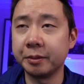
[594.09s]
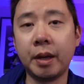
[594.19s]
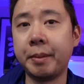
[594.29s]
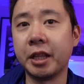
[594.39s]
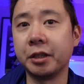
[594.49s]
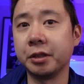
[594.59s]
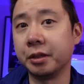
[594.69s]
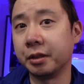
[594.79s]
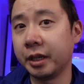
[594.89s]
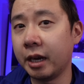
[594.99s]
Maybe there's a
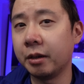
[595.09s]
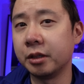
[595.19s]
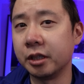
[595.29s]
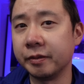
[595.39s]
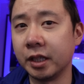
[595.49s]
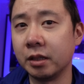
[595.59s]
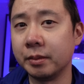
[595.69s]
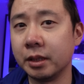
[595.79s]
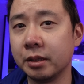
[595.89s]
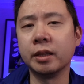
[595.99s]
little character
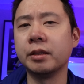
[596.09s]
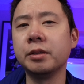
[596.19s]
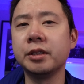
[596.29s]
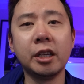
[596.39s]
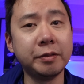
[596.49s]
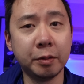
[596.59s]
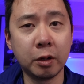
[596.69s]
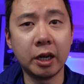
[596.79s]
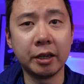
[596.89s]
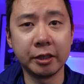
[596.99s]
development, a little
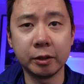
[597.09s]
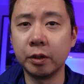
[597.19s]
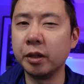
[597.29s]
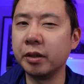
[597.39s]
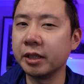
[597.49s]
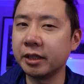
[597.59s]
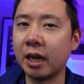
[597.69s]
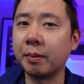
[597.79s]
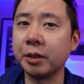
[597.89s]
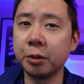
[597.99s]
self-awareness where you can
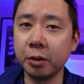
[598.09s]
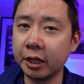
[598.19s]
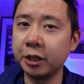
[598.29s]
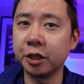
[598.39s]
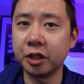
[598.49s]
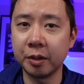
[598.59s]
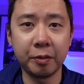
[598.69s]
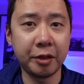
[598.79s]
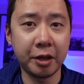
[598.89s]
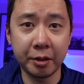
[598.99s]
establish a relationship
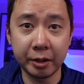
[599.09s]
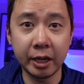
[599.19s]
with the other